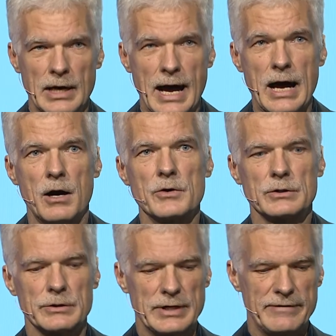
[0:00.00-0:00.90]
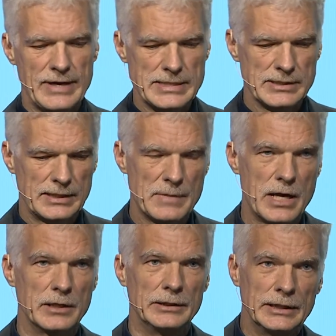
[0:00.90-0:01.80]
how you're going to invest that
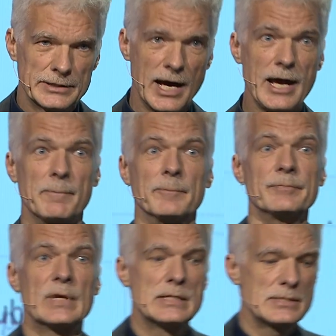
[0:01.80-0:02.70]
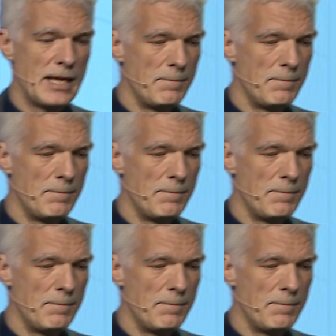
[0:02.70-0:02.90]
money. Time, same